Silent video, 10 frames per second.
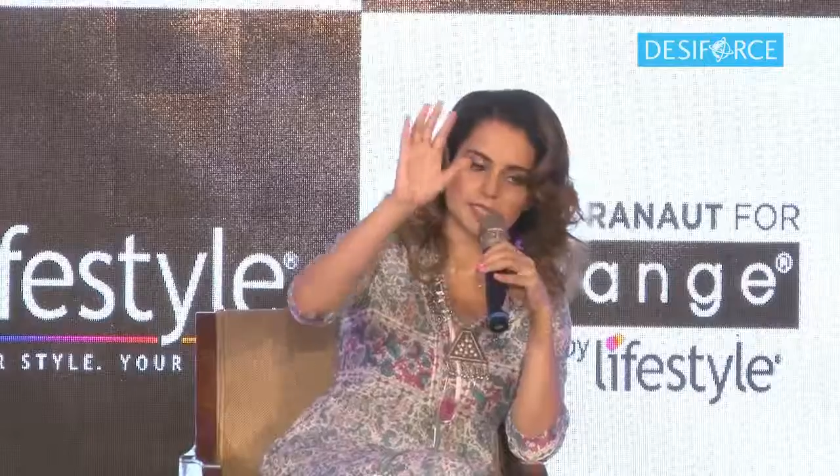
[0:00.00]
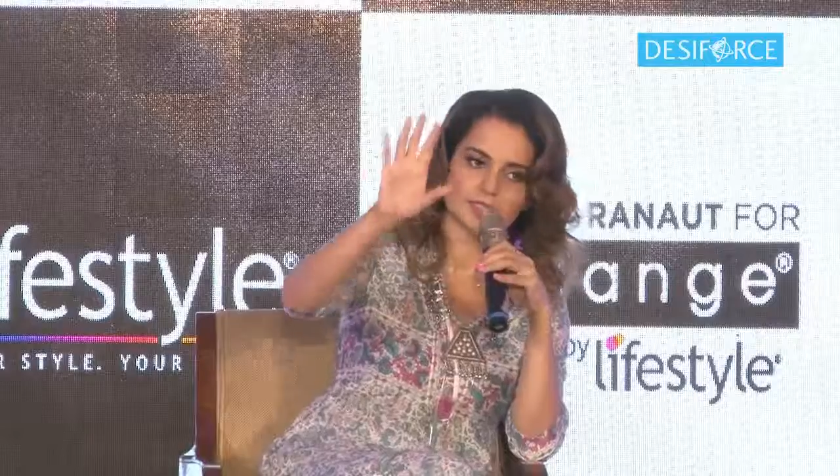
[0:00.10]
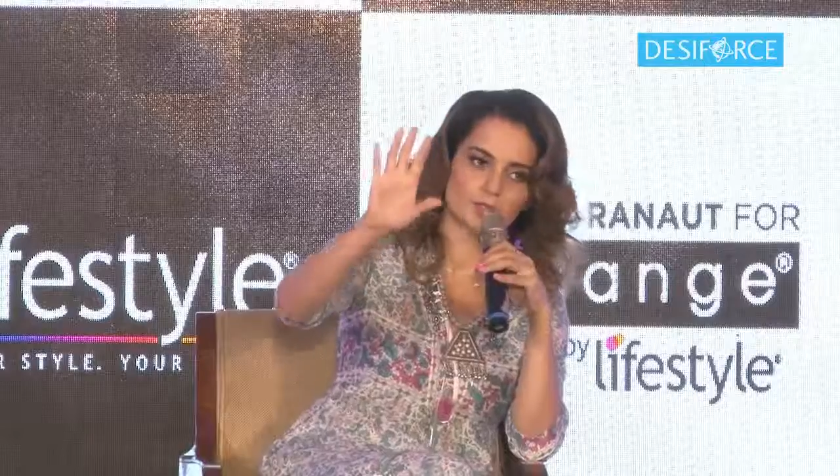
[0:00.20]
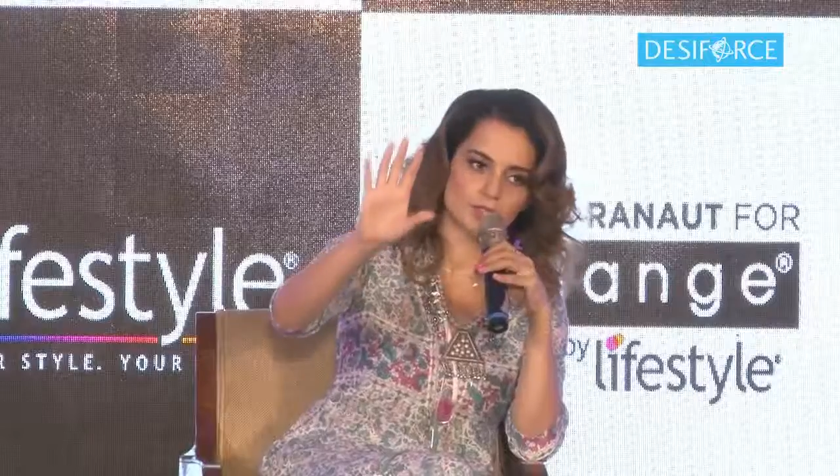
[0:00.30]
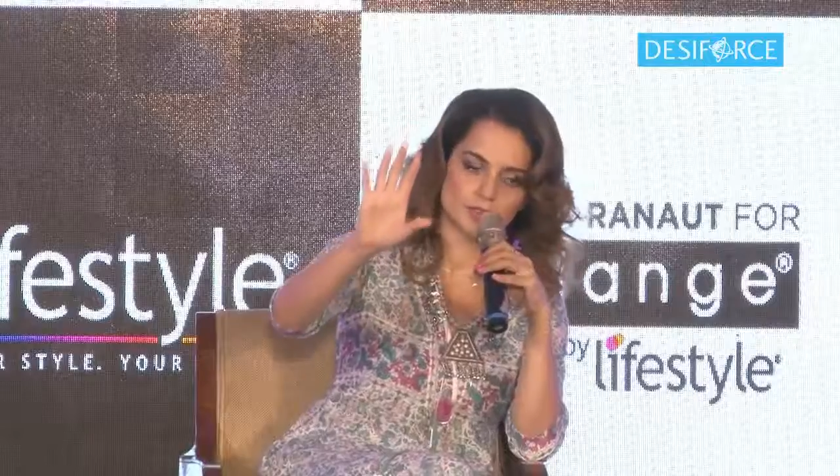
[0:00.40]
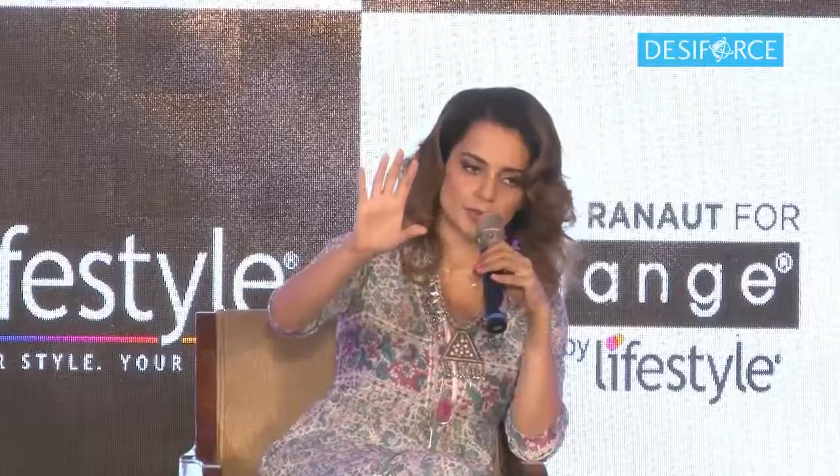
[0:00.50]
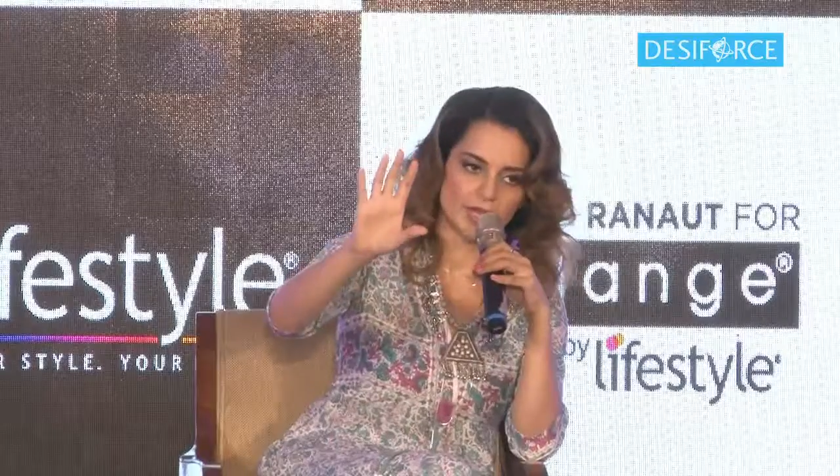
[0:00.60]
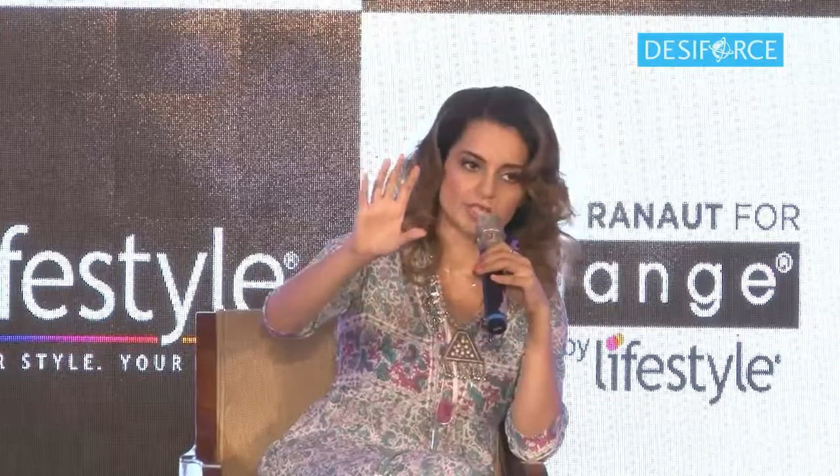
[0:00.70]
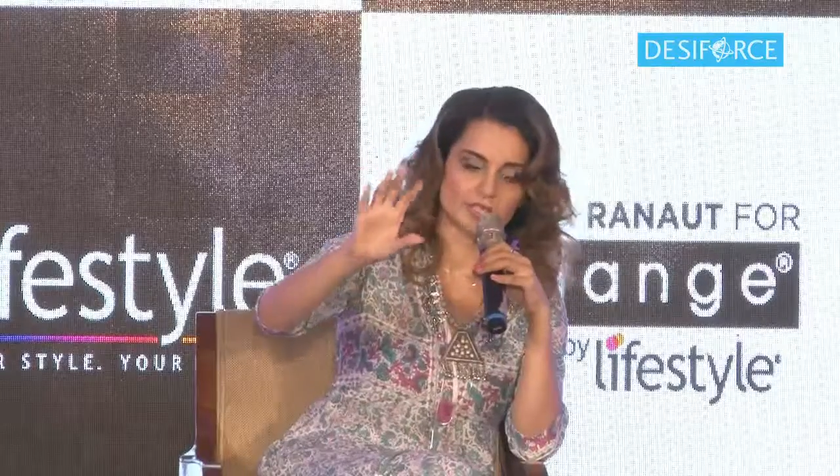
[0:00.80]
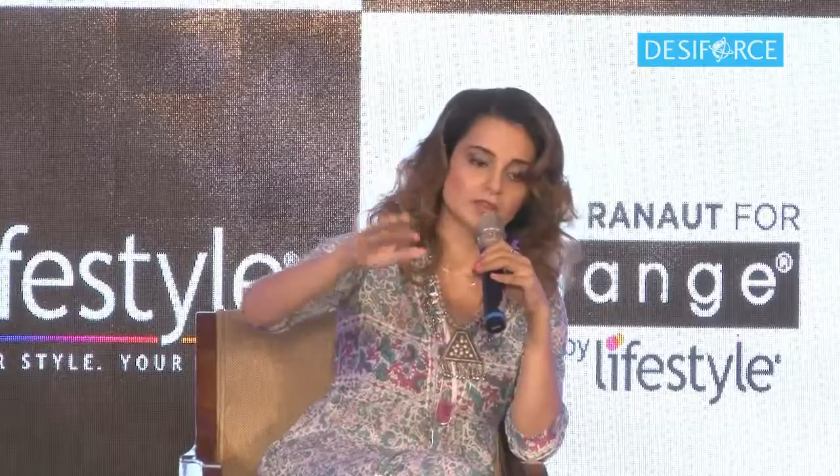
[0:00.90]
is his
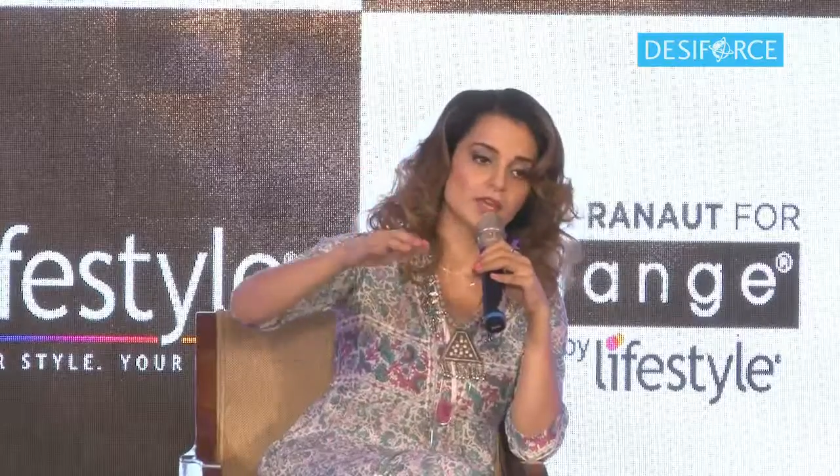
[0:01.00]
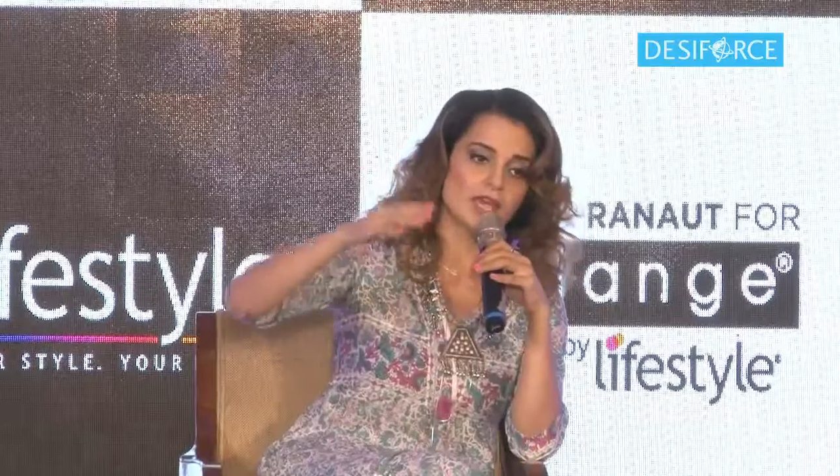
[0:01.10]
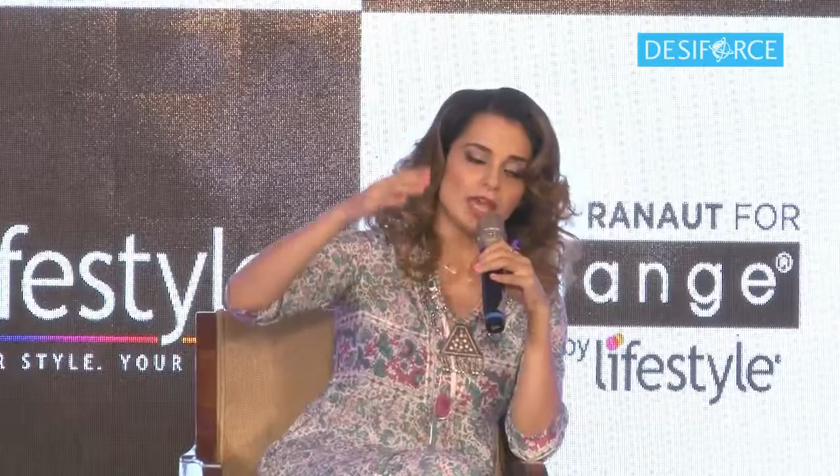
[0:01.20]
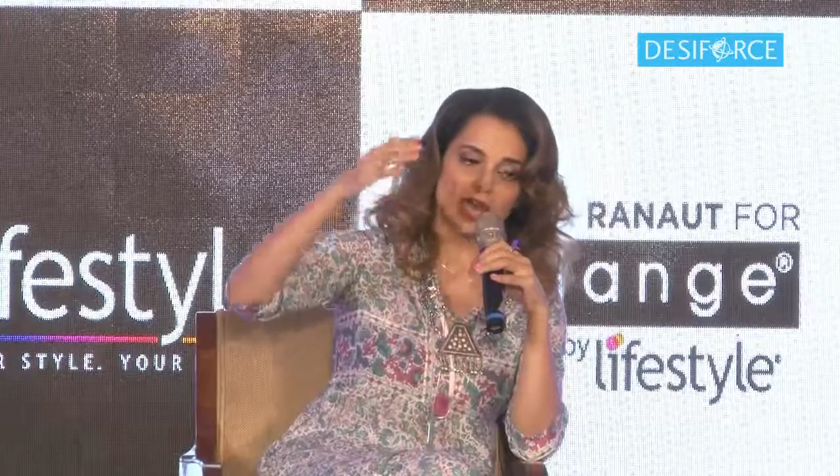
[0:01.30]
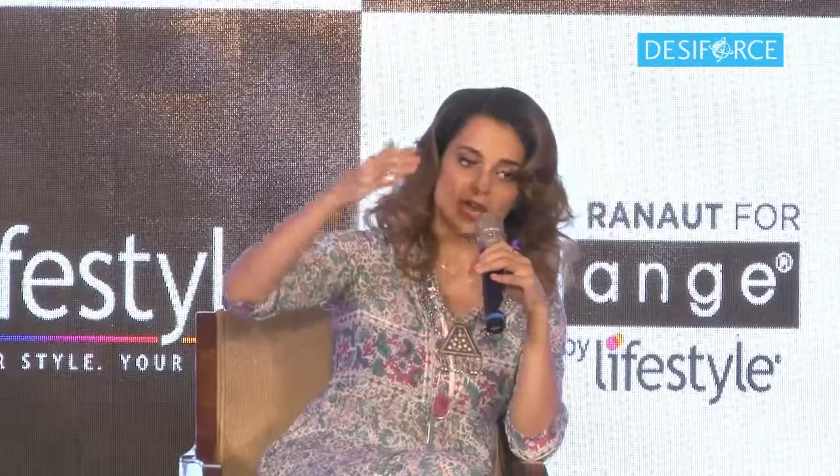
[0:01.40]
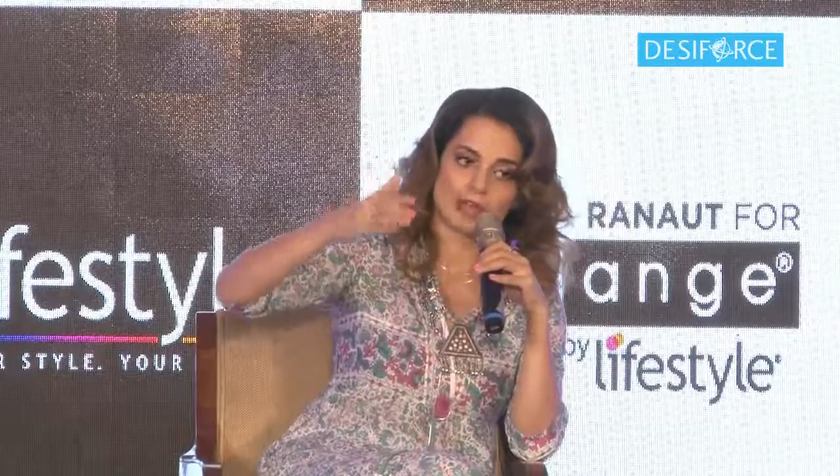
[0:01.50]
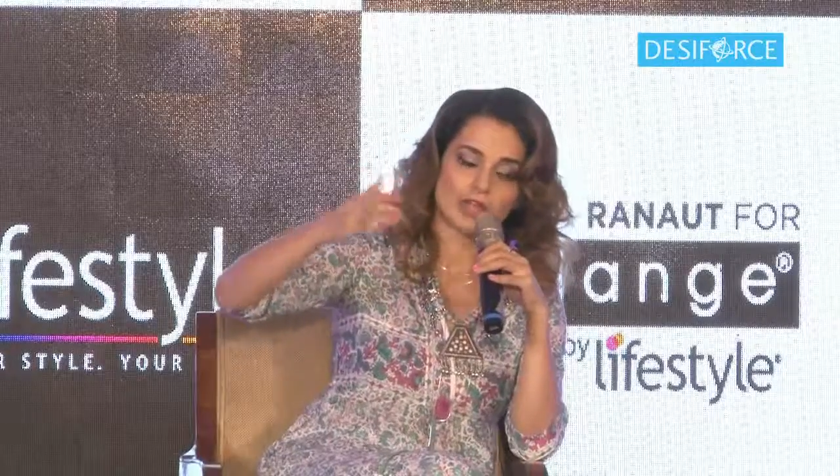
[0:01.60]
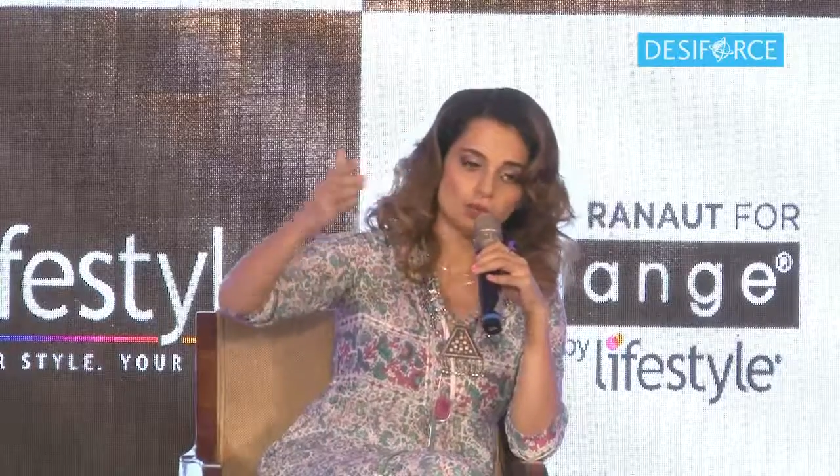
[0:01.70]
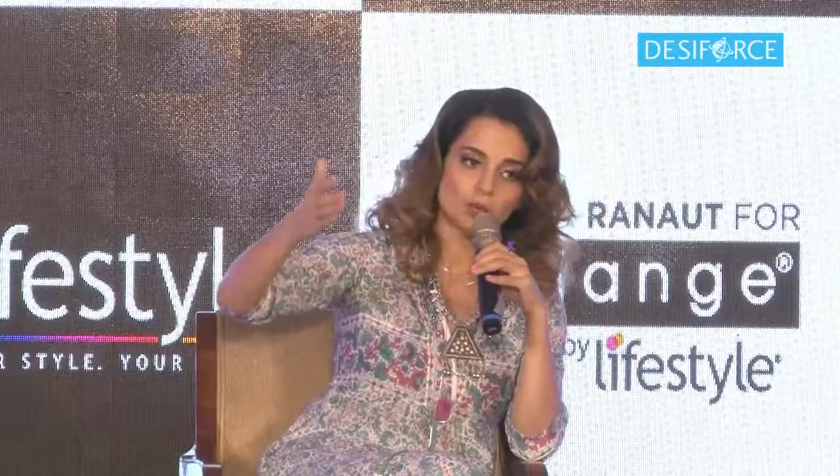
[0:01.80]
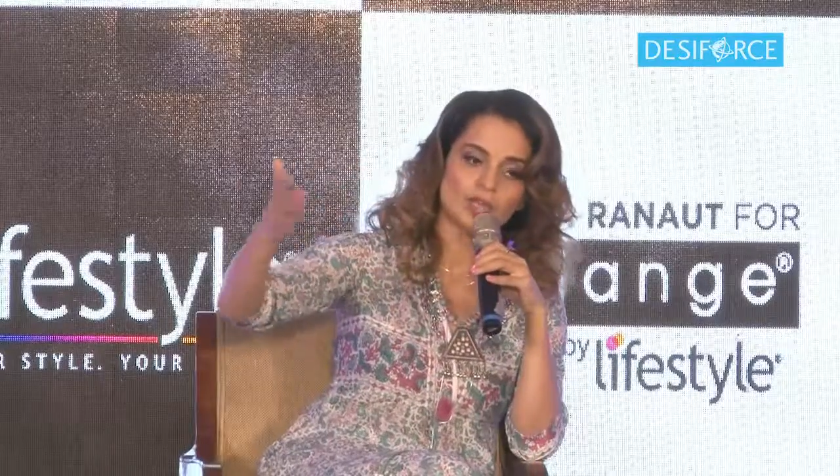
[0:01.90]
perspective, and
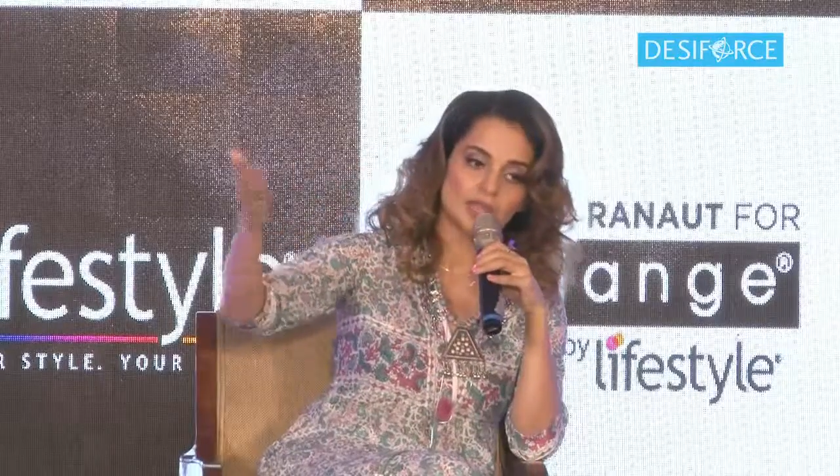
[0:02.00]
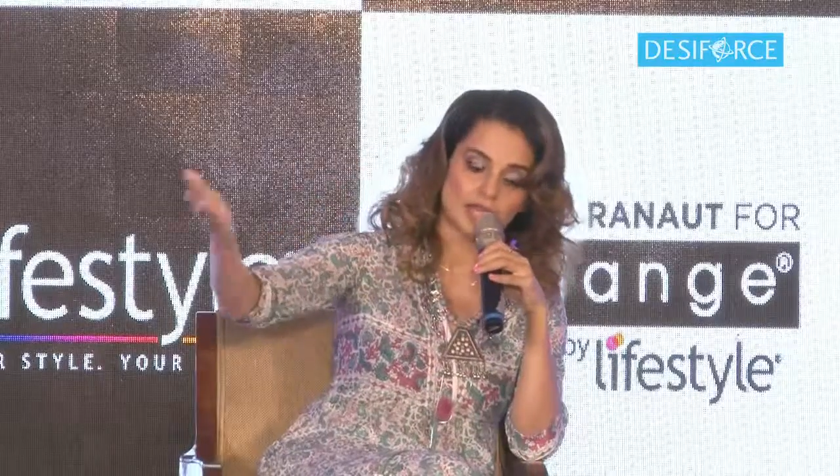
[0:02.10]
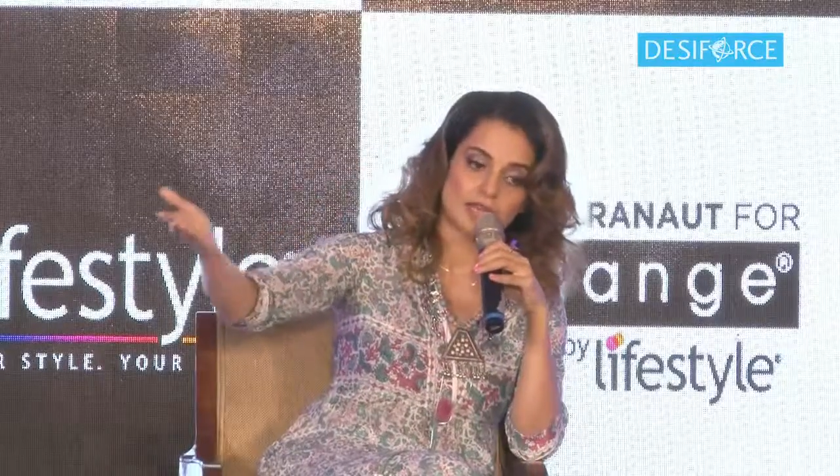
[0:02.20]
everyone